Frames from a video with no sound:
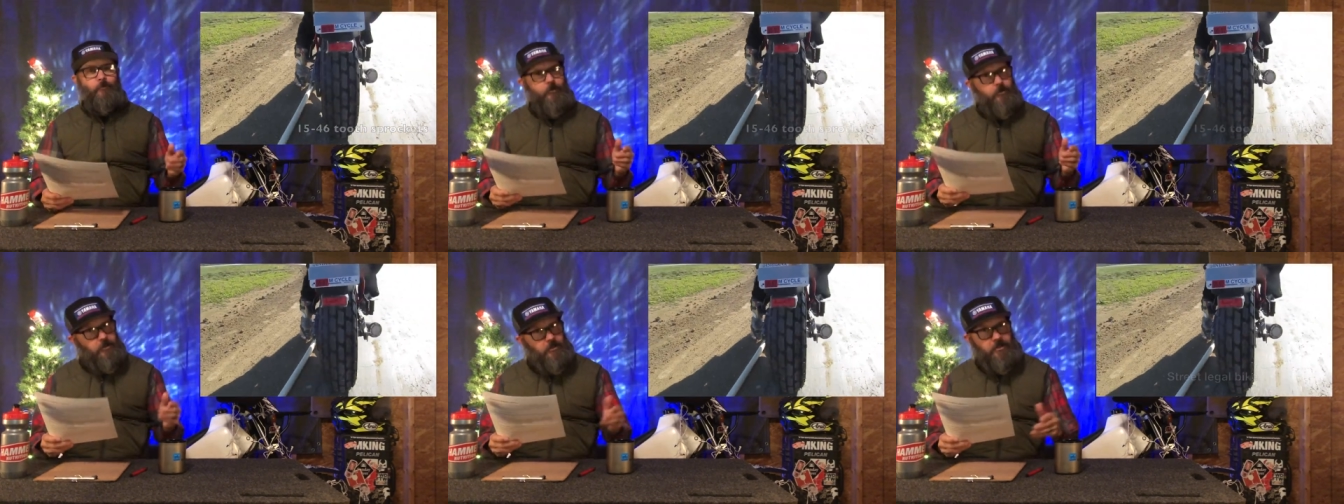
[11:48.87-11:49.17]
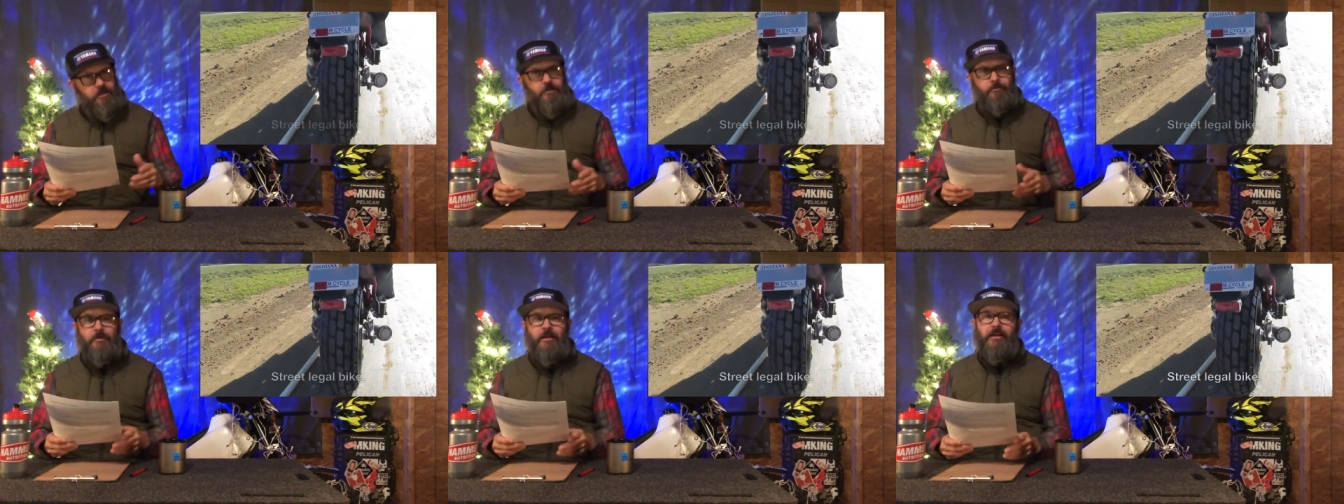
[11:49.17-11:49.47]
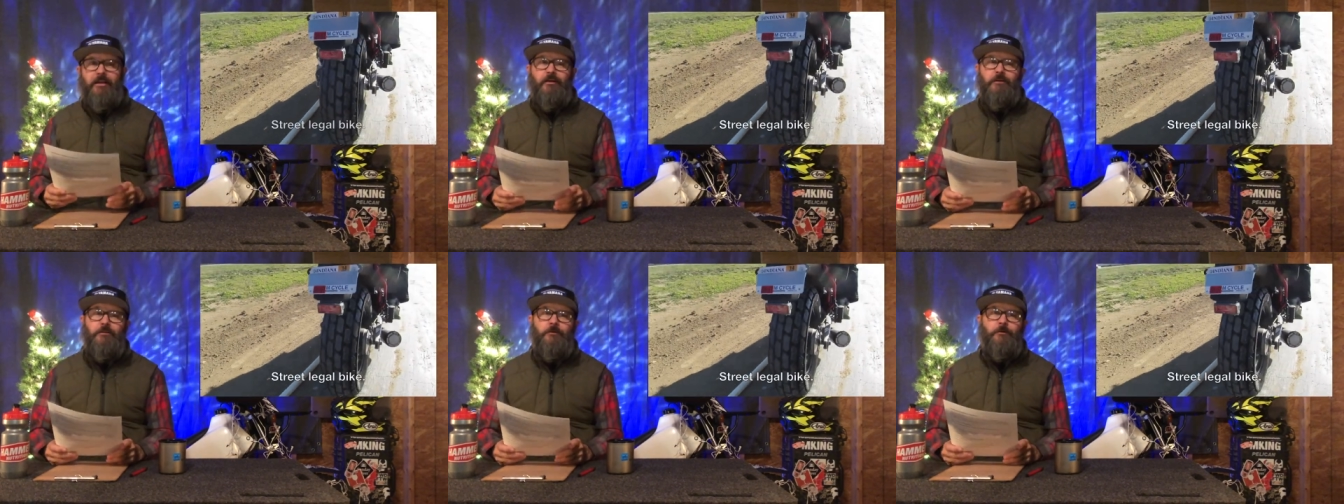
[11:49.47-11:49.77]
Hook up my
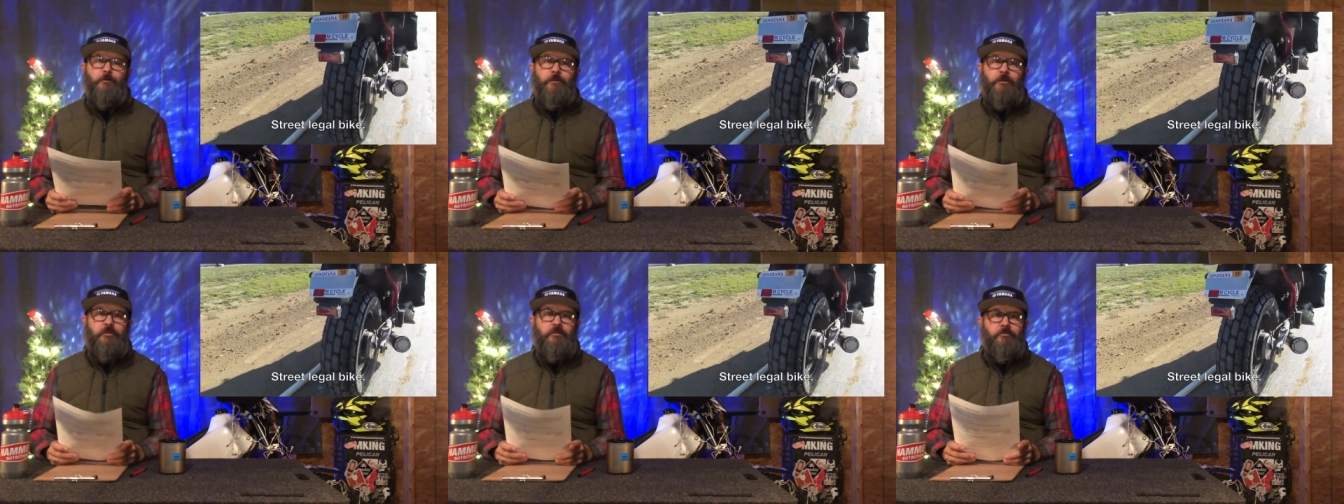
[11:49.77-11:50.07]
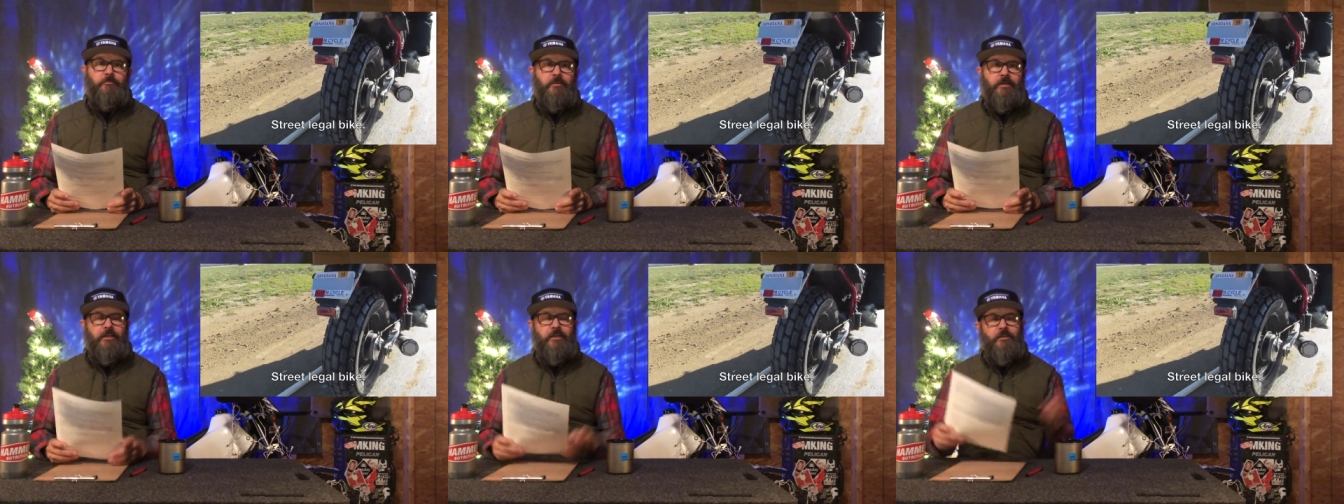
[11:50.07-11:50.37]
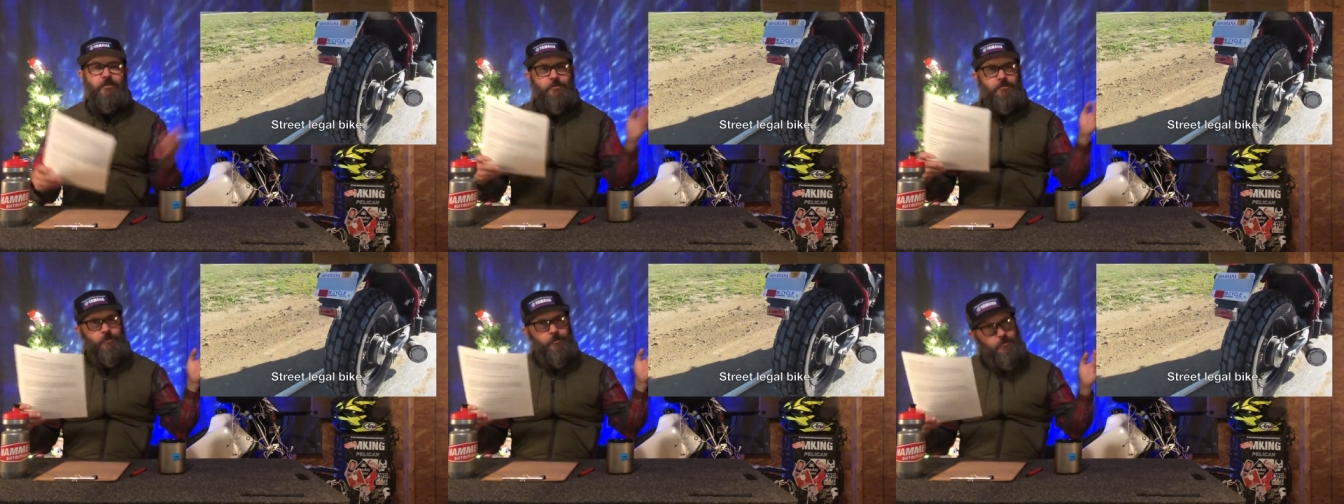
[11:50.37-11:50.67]
algorithm,
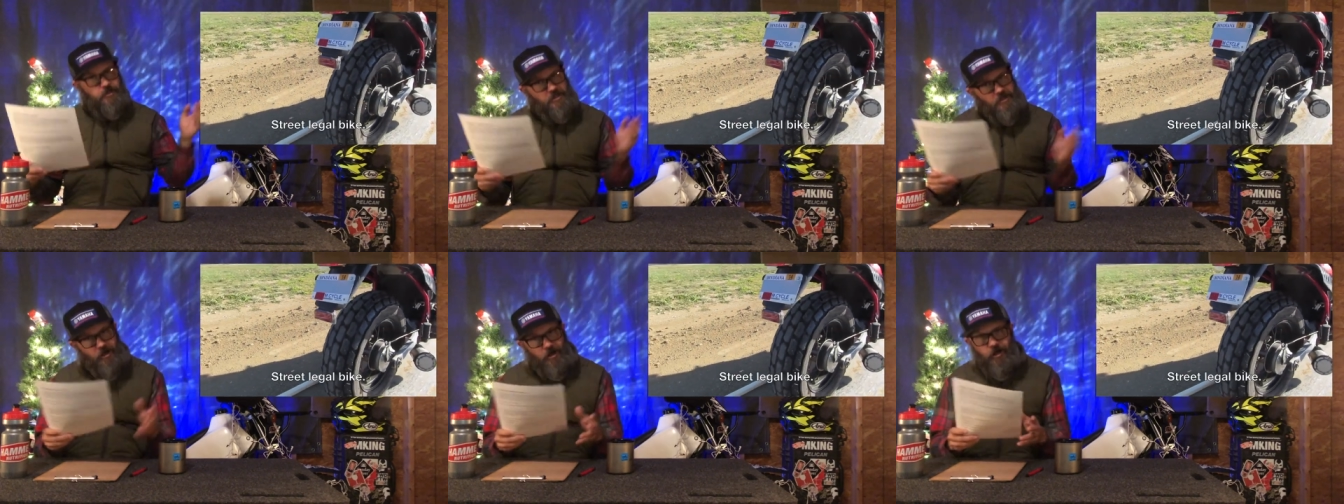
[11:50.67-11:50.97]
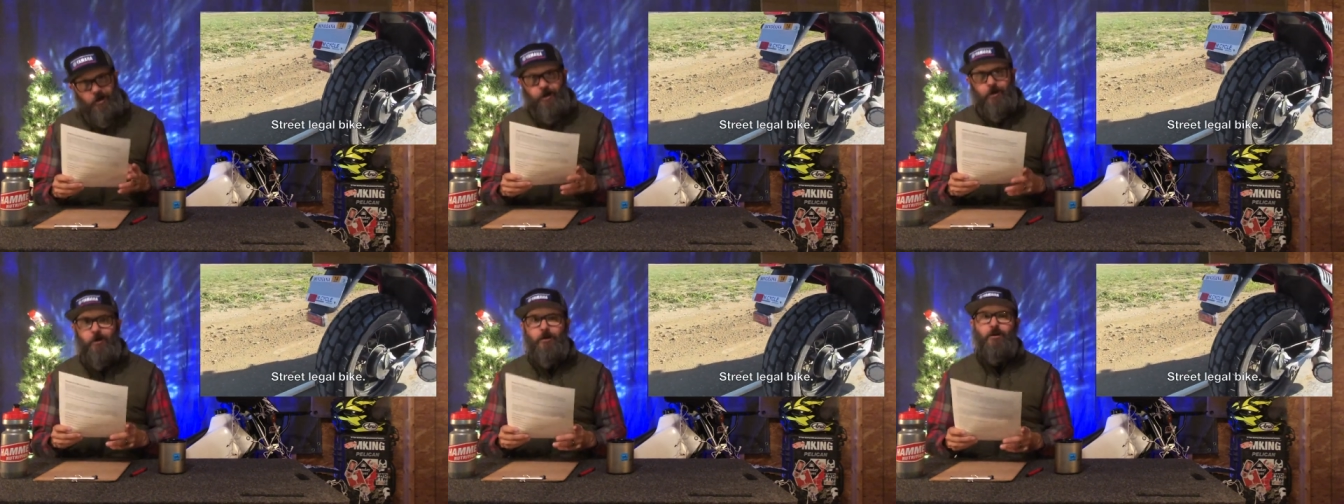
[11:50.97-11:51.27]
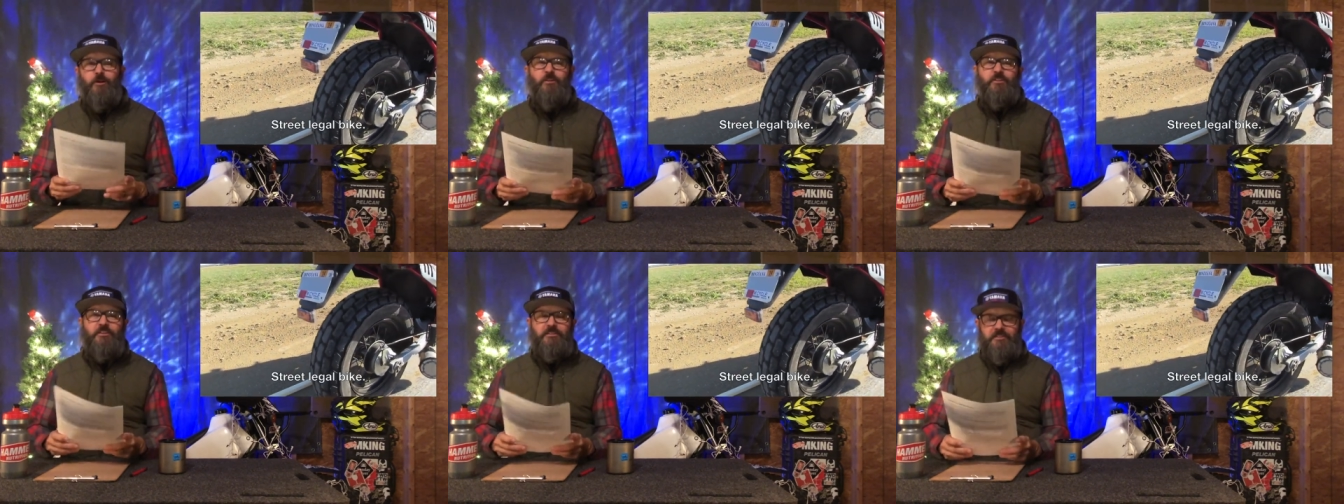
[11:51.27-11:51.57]
man. Show me
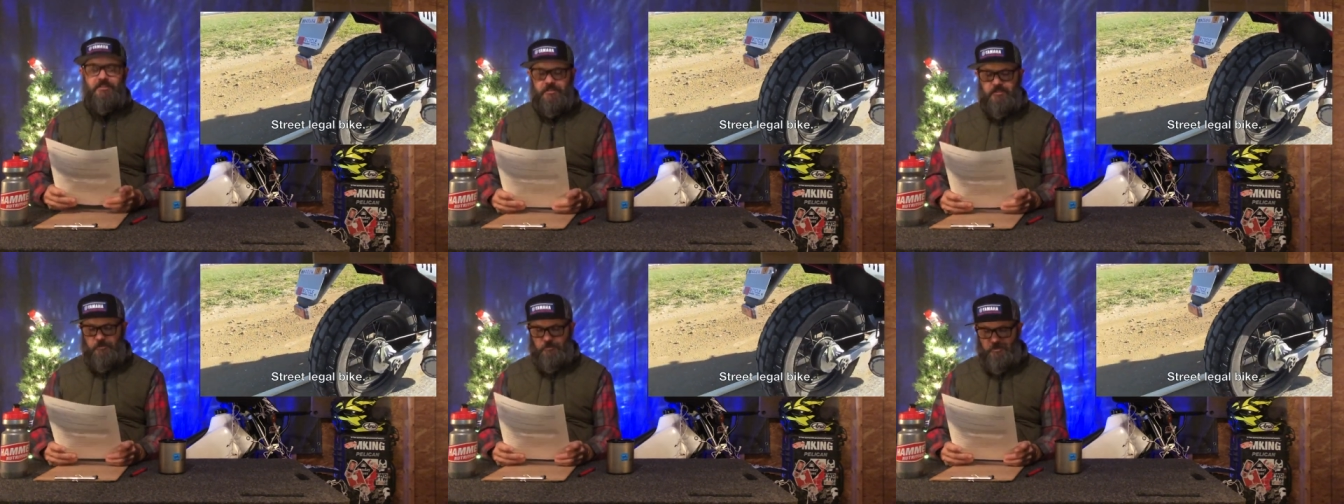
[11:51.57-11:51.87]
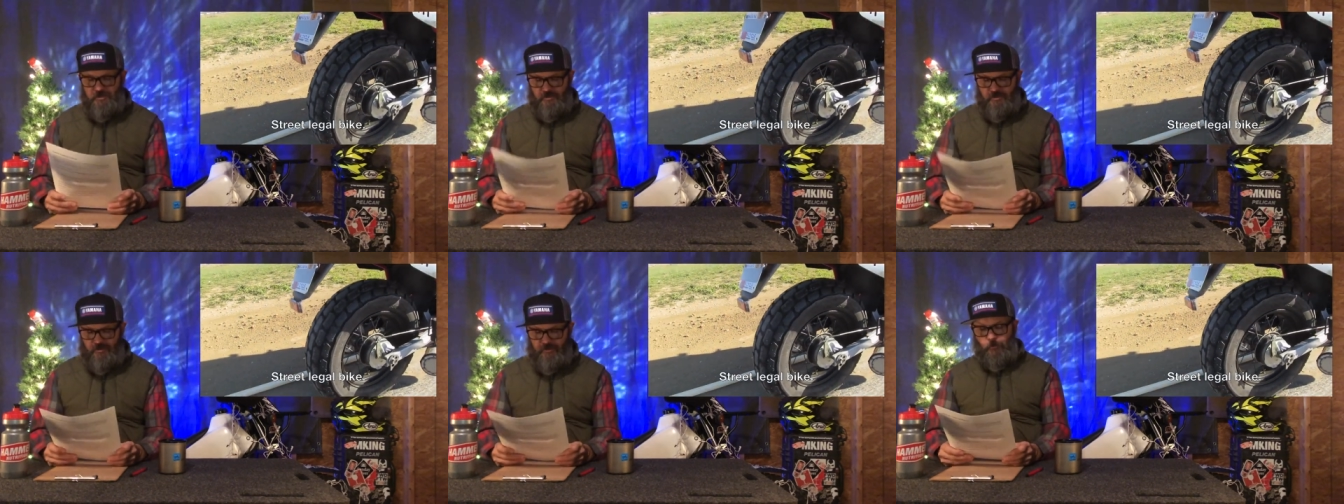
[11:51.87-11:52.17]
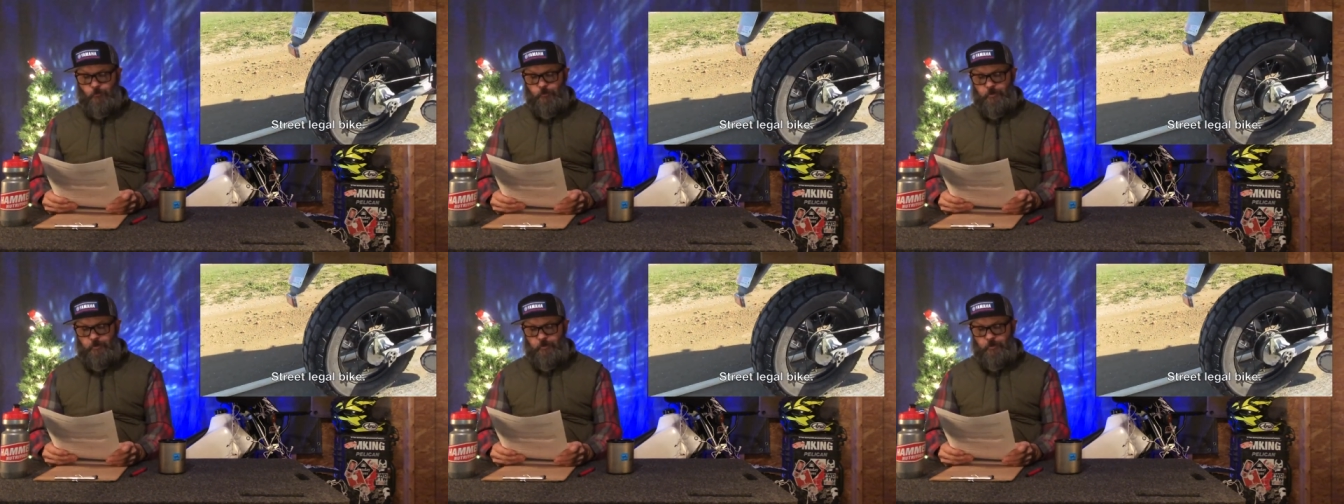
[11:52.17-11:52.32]
all the TW stuff.